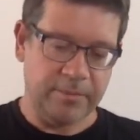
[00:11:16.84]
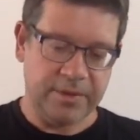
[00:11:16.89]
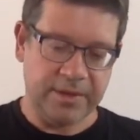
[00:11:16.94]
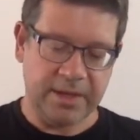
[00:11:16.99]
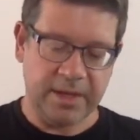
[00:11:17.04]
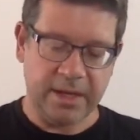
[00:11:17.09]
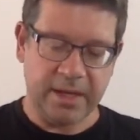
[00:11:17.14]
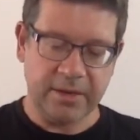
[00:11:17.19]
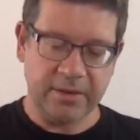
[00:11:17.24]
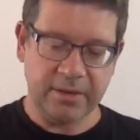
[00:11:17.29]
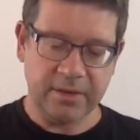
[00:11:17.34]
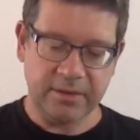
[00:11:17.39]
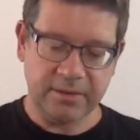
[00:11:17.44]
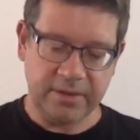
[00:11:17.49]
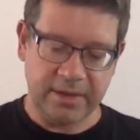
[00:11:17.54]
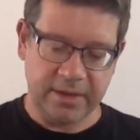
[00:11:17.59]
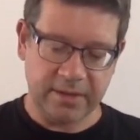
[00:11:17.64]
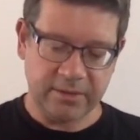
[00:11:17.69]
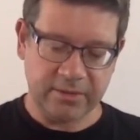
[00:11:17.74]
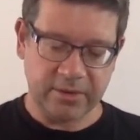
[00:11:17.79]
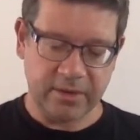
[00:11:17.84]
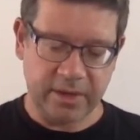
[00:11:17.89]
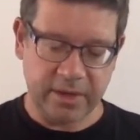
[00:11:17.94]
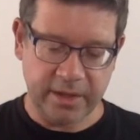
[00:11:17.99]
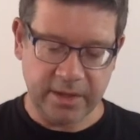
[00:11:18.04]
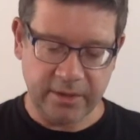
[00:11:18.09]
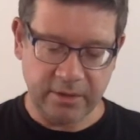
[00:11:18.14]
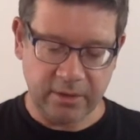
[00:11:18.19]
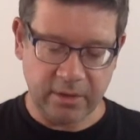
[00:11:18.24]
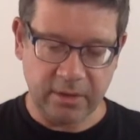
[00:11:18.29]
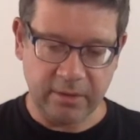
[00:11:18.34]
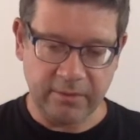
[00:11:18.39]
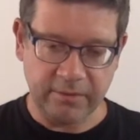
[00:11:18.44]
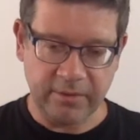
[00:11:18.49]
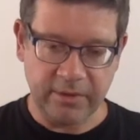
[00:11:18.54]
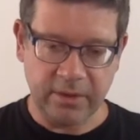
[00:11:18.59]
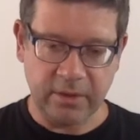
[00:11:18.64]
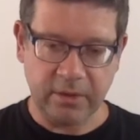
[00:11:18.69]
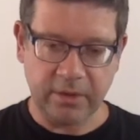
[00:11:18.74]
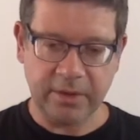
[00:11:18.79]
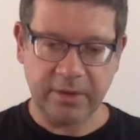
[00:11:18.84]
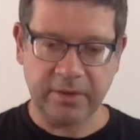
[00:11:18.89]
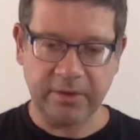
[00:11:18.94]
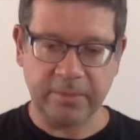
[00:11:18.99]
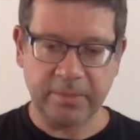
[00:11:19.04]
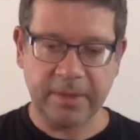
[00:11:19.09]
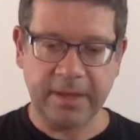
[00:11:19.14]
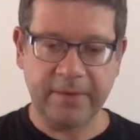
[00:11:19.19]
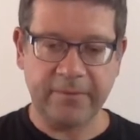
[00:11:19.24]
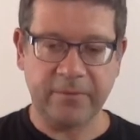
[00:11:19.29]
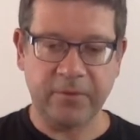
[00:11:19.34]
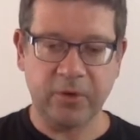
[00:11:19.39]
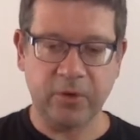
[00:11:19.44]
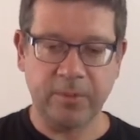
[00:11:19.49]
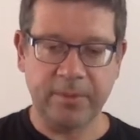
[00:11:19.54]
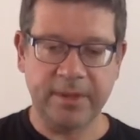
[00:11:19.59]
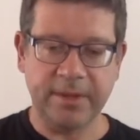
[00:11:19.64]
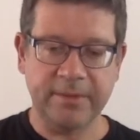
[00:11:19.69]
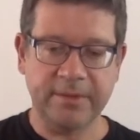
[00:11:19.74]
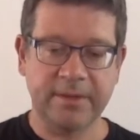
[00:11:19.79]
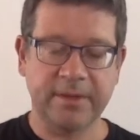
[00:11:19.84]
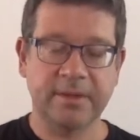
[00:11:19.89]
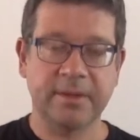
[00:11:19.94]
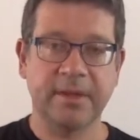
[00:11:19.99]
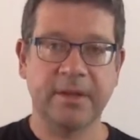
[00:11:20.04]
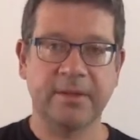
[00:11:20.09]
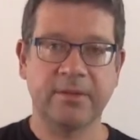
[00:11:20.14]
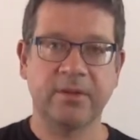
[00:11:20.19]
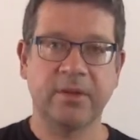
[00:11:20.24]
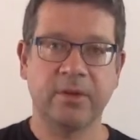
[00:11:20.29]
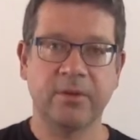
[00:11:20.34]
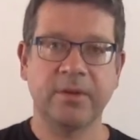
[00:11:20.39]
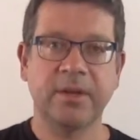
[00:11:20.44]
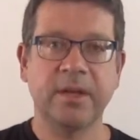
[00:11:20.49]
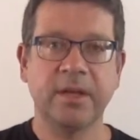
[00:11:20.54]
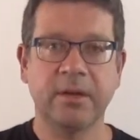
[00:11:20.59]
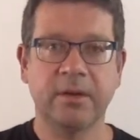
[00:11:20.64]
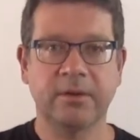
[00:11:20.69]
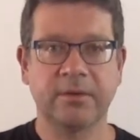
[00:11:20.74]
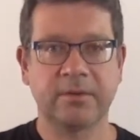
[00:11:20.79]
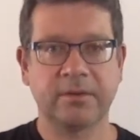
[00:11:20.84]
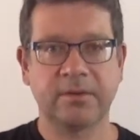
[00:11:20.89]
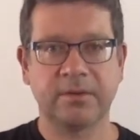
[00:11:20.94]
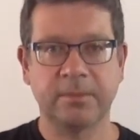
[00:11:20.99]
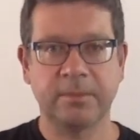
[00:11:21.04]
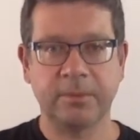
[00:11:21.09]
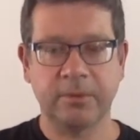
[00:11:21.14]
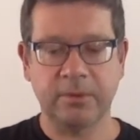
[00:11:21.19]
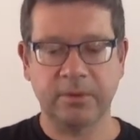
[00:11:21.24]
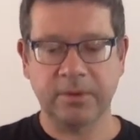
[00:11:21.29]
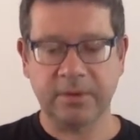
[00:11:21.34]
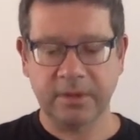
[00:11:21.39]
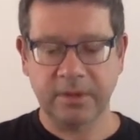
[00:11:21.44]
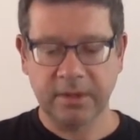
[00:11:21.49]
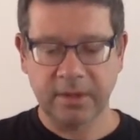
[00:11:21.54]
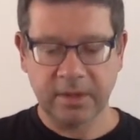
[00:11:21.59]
The other downside of the Oculus platform is that there's no kiosk support.